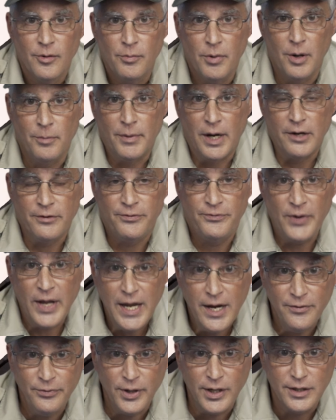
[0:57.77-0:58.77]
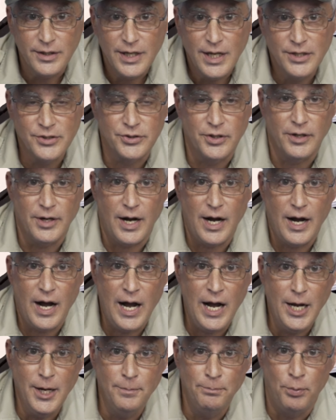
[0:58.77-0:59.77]
But my favorite is the
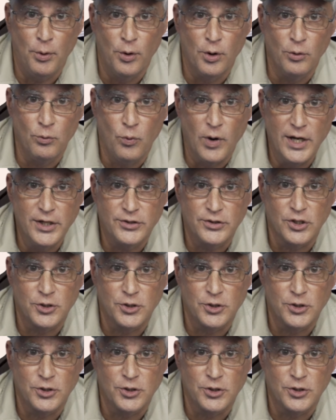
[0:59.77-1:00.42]
onboard waste